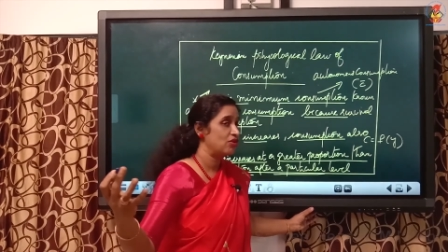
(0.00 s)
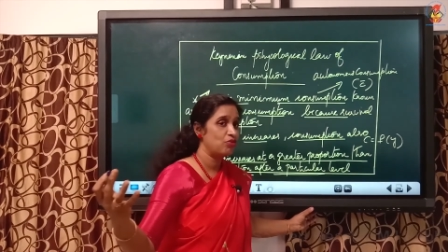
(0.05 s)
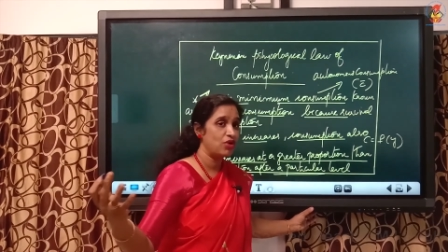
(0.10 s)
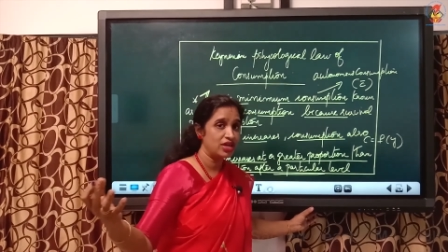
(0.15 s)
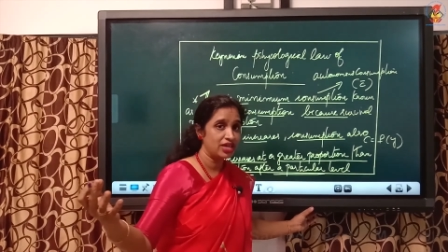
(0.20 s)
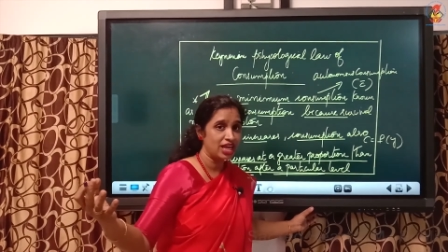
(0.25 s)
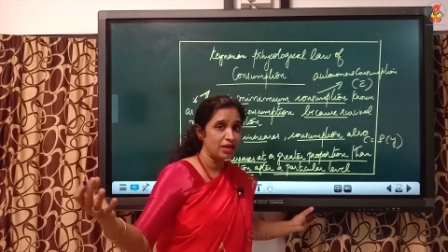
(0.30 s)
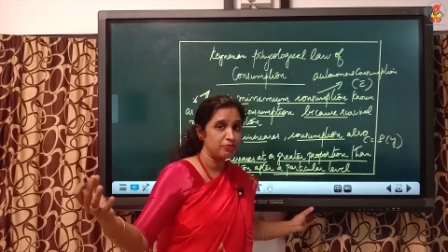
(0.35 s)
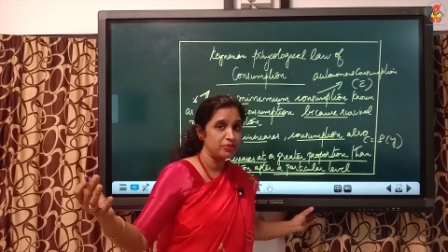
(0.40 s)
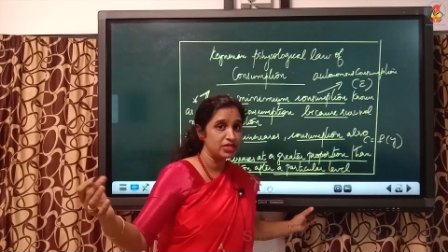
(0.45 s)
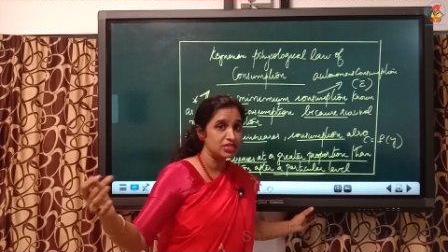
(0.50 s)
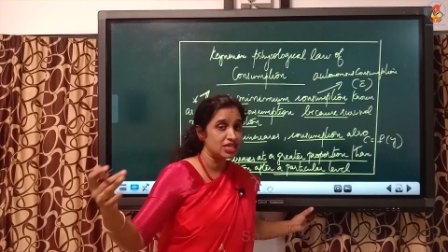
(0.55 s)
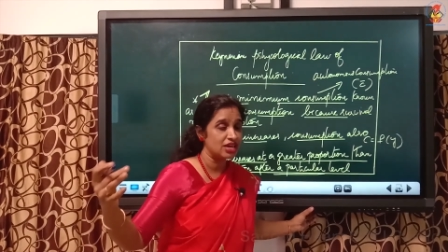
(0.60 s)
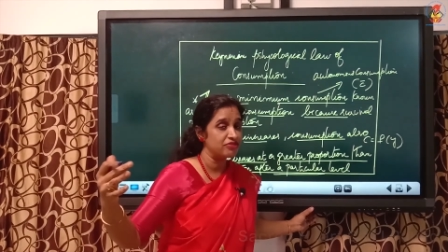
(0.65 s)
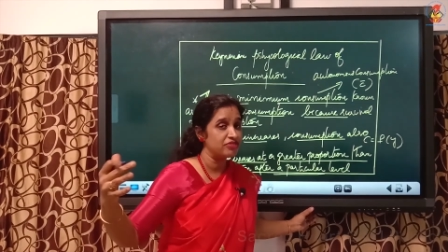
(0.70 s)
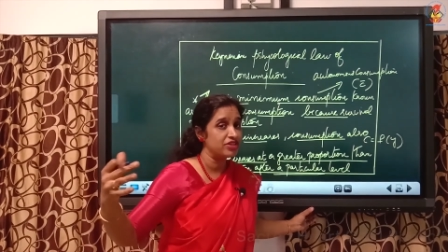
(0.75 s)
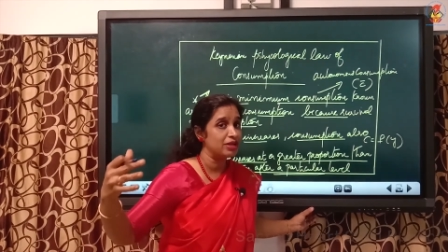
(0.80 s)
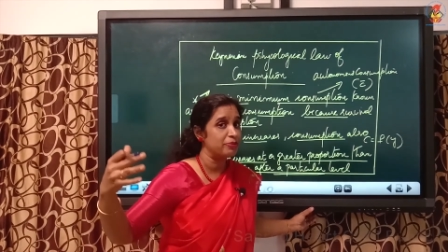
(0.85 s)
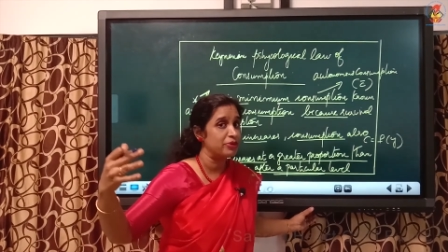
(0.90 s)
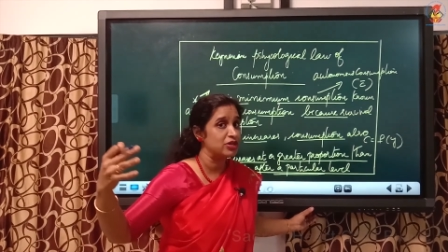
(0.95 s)
What happens
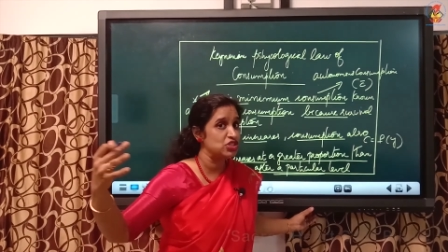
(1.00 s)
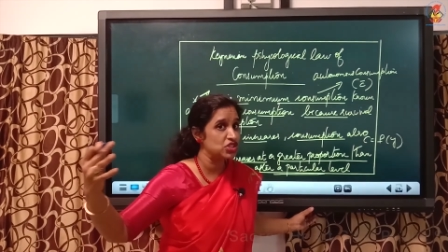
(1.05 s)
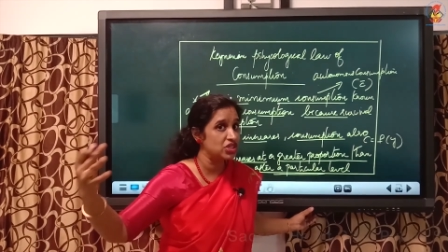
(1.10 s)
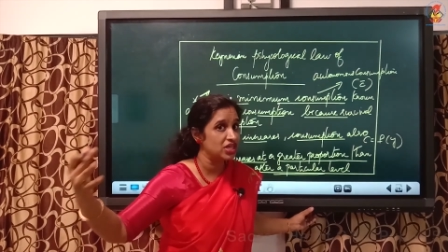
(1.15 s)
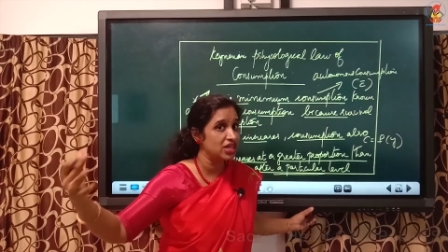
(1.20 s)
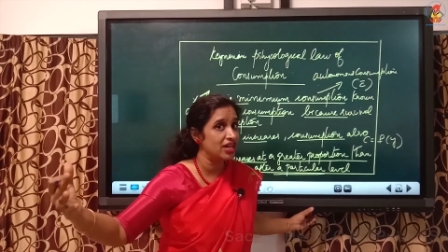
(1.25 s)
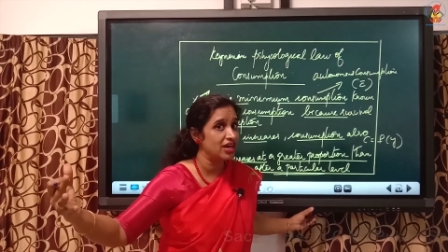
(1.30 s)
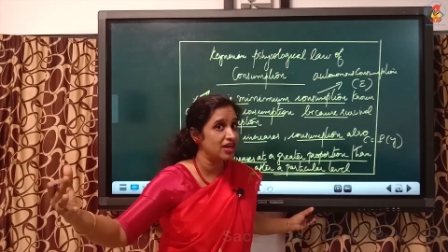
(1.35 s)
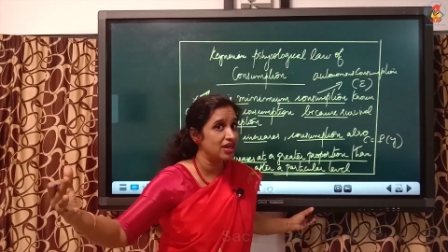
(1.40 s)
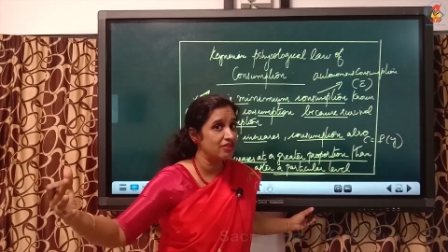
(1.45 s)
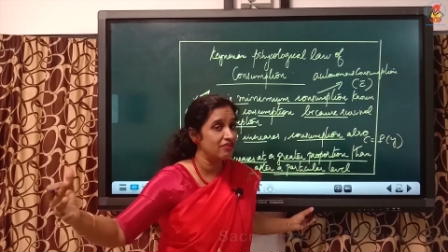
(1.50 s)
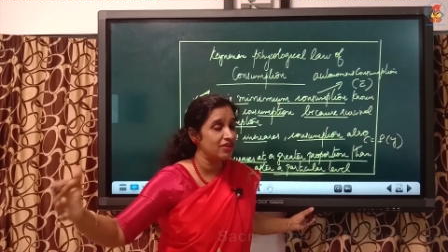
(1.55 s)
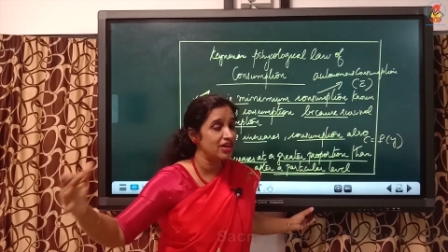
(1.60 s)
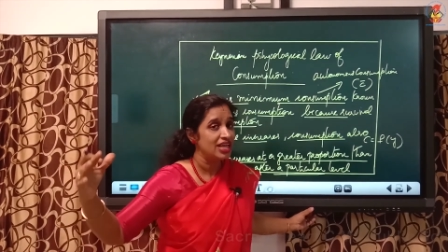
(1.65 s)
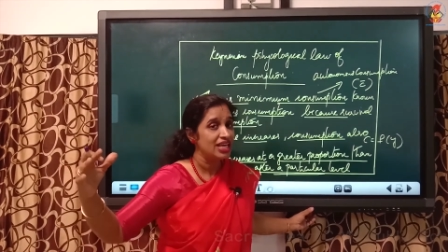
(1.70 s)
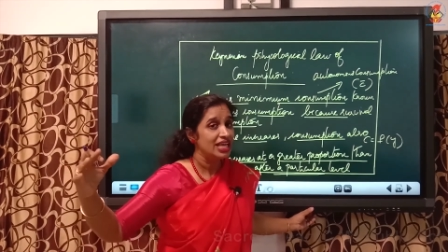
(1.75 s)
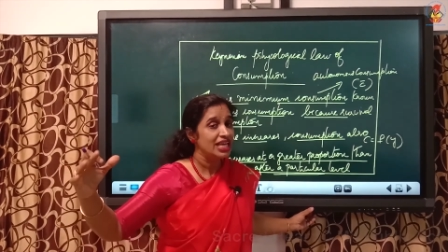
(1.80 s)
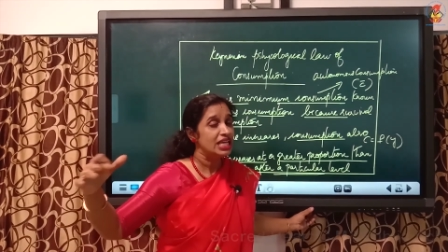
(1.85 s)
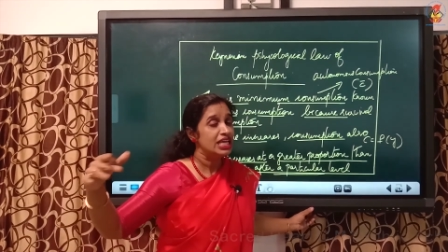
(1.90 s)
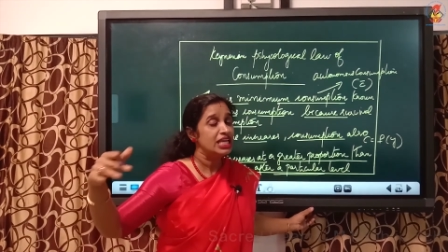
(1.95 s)
after a particular level?
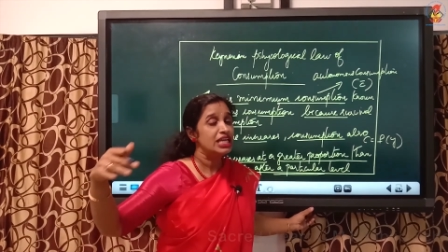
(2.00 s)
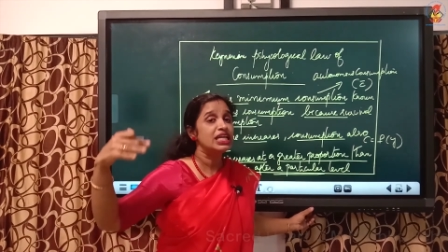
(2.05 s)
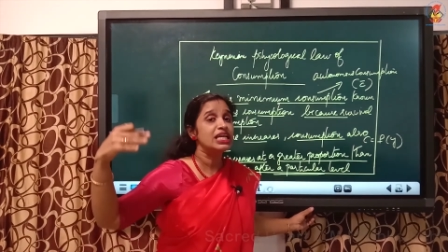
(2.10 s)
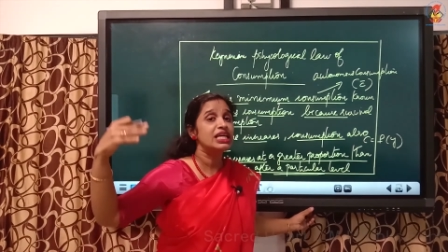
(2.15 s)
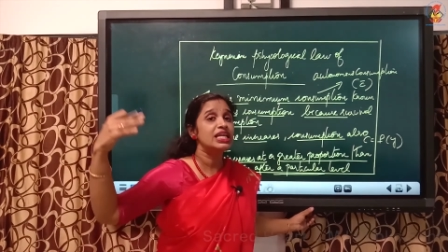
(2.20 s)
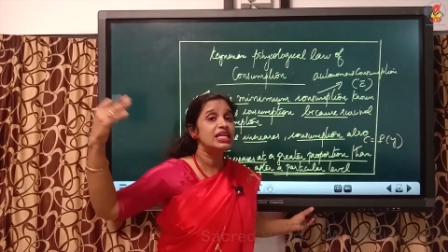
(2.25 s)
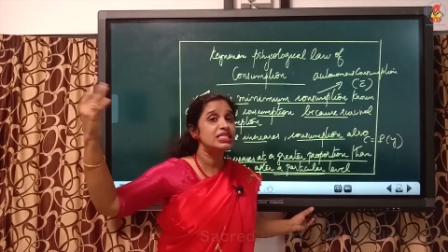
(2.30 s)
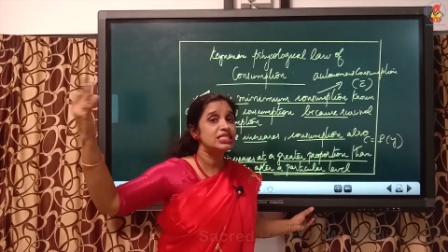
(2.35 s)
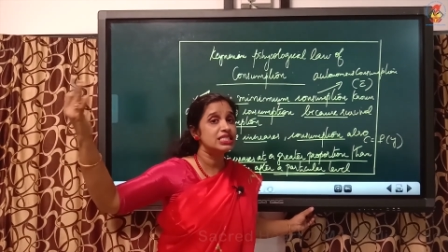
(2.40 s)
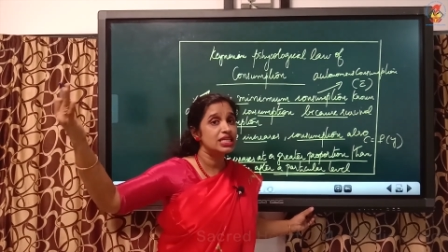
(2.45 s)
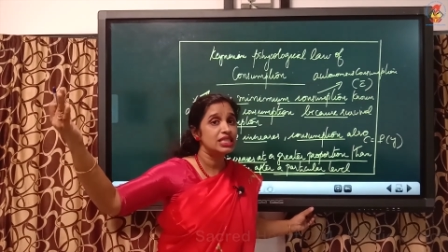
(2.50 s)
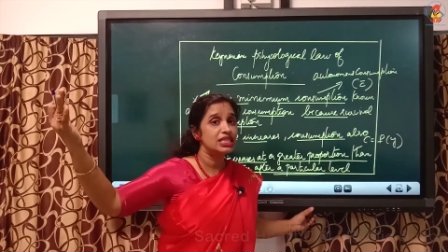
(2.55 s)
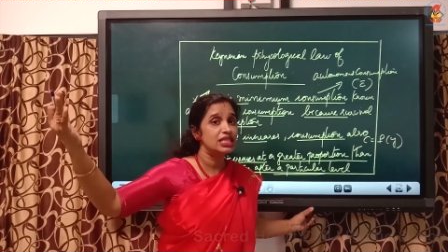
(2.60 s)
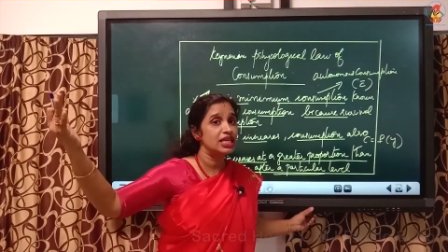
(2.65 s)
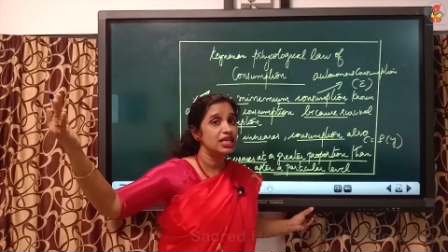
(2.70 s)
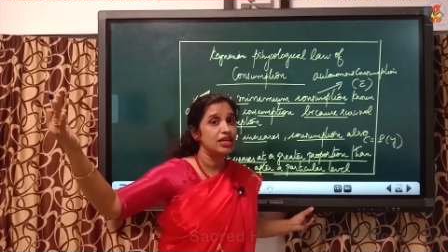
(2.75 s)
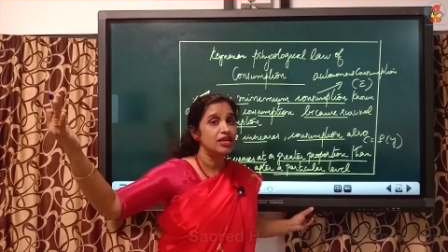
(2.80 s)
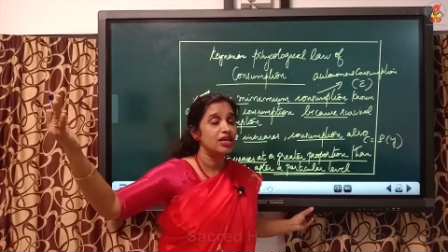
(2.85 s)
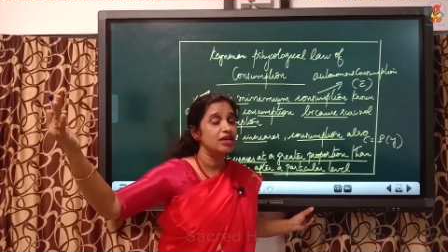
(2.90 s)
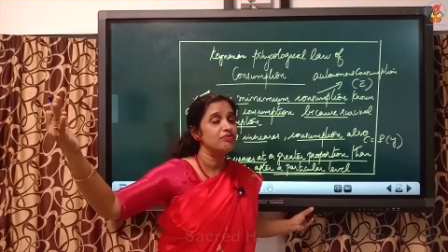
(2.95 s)
Increase in the
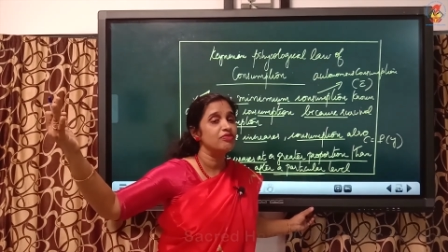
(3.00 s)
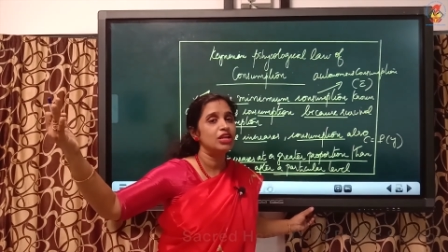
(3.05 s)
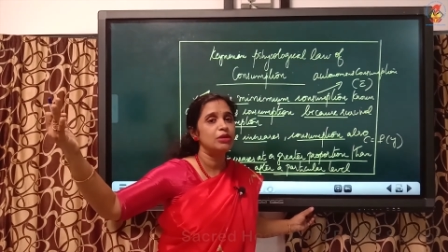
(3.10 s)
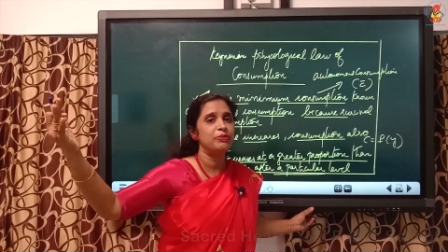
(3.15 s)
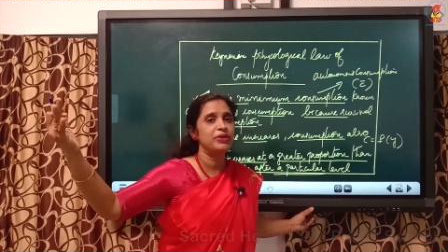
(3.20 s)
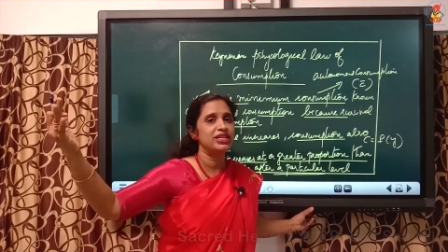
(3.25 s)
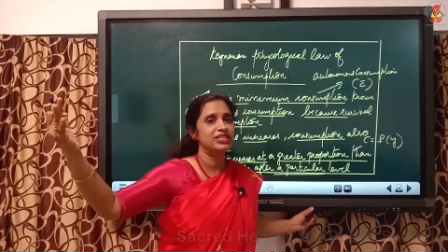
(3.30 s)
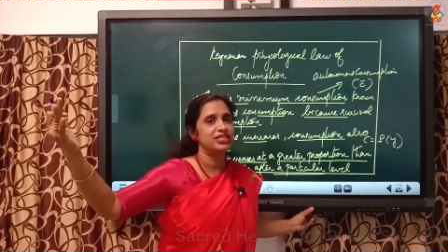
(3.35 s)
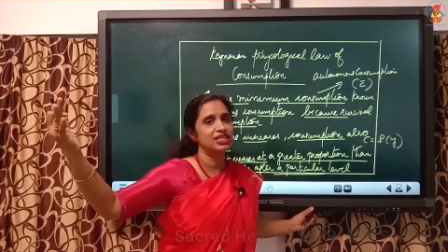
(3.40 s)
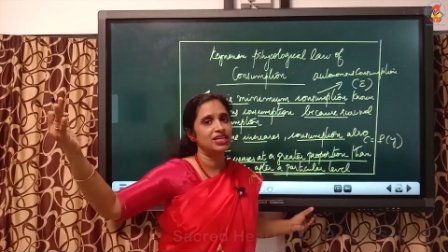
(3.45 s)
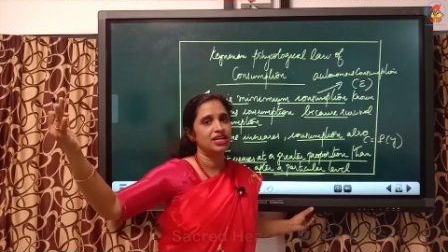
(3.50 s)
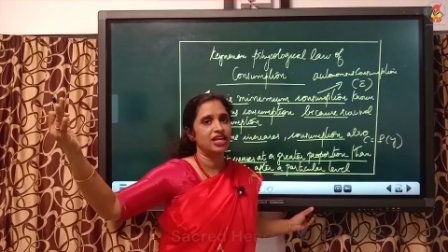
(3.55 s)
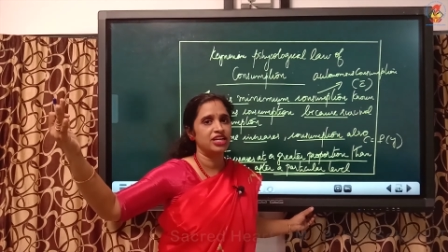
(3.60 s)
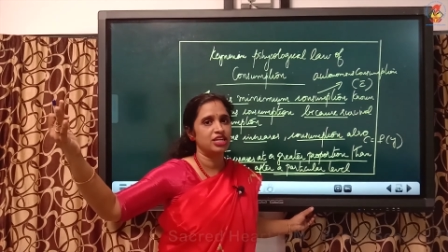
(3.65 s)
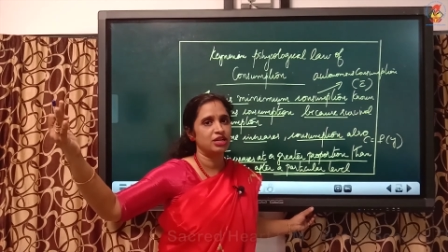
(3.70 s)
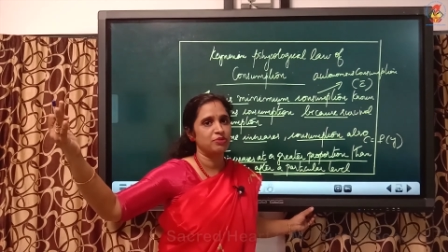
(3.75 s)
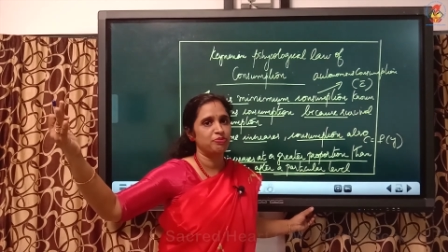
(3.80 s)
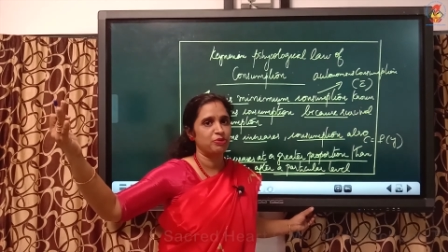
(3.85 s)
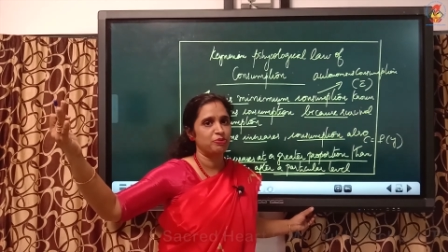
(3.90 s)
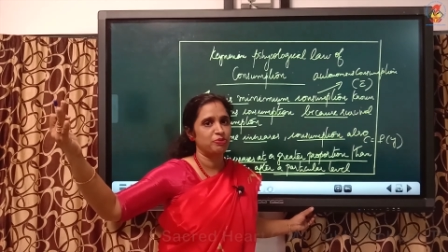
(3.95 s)
income will be at a
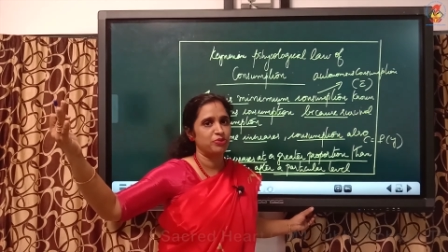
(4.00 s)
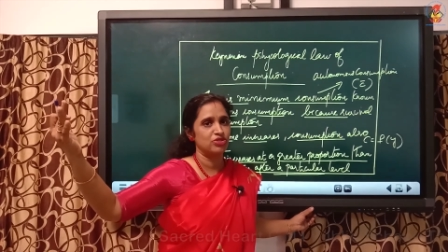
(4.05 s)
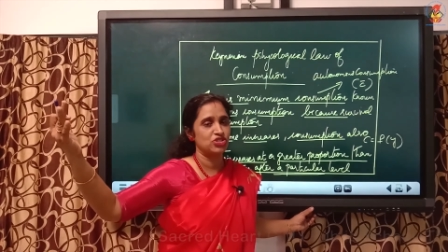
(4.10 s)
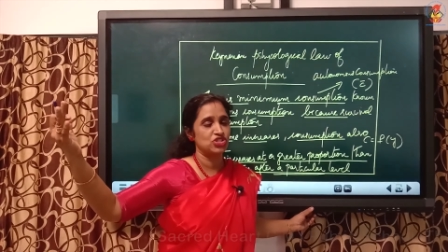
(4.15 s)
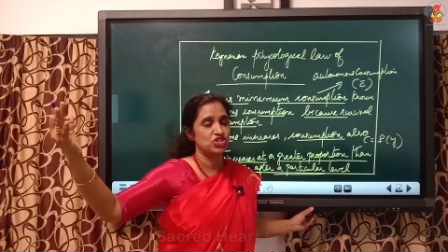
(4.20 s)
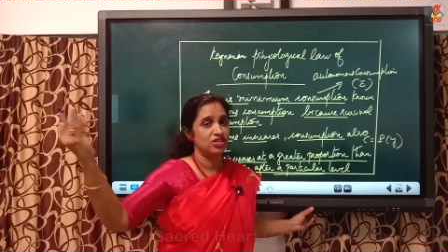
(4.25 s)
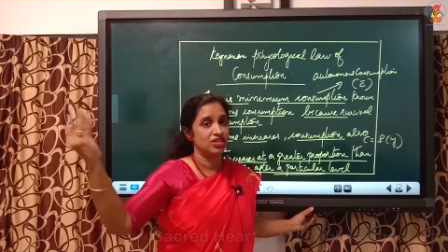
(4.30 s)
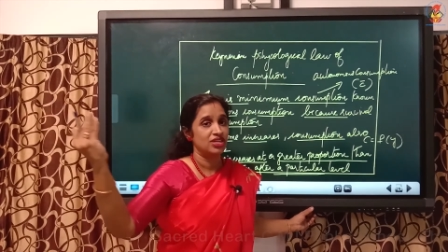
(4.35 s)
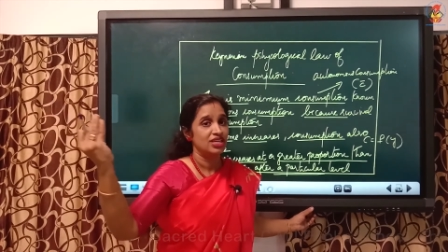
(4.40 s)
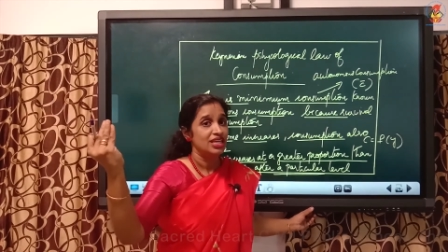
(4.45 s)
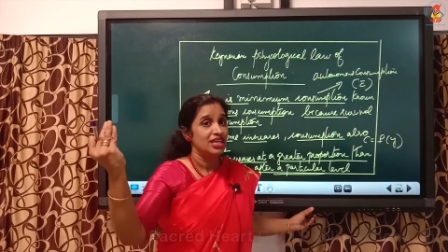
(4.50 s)
greater proportion.